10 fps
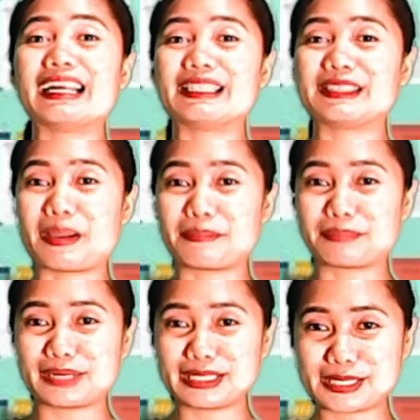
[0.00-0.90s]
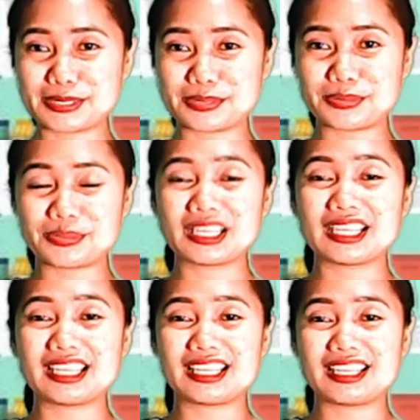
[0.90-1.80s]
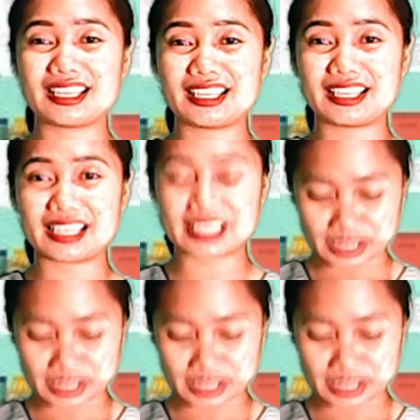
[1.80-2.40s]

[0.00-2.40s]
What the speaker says: Number 2 is